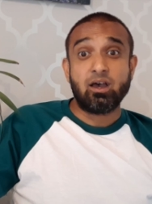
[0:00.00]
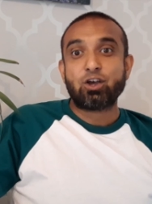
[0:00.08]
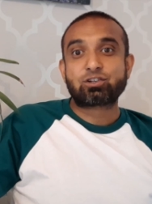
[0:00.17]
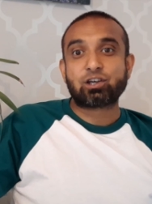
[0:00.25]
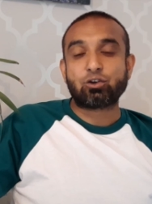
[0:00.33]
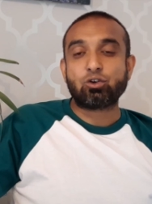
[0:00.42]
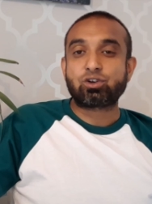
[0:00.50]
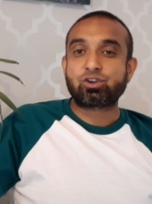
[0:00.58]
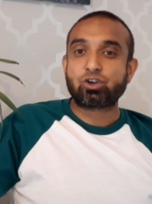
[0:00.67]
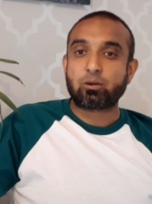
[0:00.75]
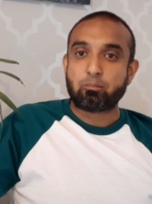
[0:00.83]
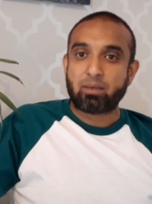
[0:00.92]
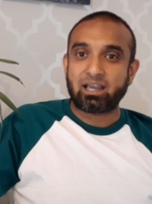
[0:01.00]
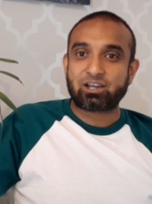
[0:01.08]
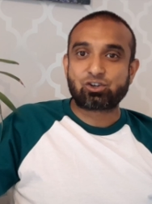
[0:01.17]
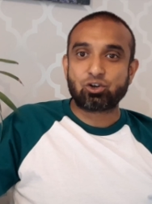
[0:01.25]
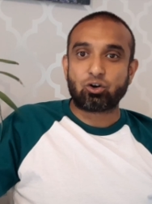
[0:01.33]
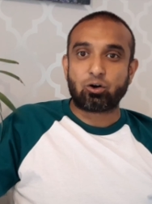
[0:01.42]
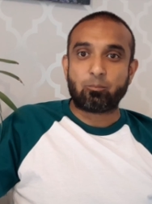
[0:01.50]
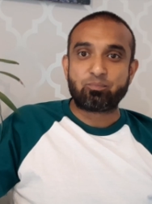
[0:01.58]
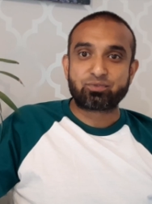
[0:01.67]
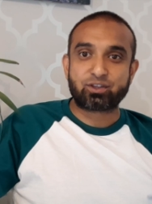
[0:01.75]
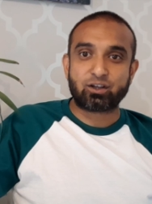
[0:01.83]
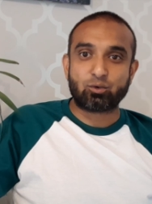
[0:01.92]
So you should make sure
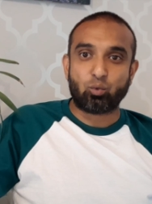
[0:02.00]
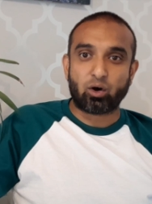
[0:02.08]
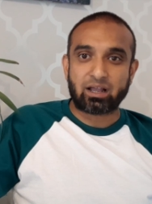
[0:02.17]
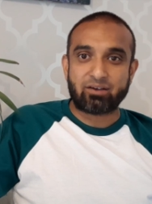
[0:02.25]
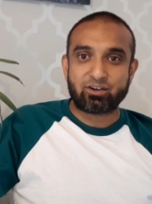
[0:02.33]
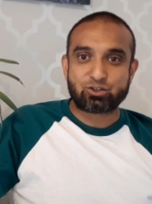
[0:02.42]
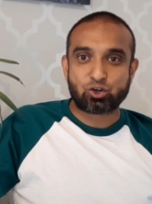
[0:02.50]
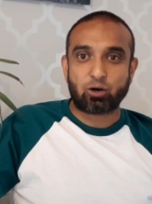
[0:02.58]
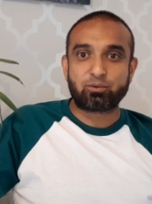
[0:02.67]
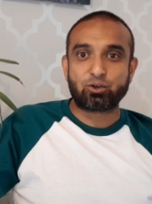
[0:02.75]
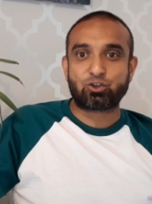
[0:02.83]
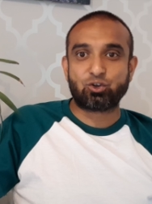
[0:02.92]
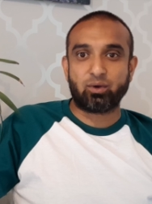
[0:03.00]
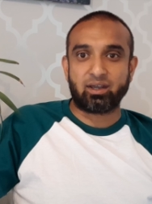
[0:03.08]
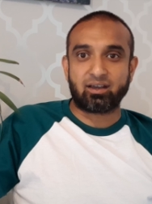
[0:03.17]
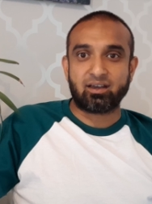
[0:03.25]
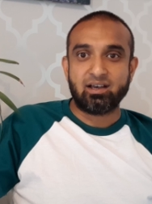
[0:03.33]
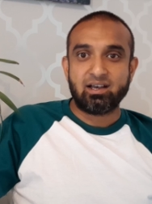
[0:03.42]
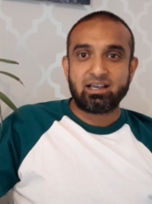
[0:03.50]
that whatever job you're doing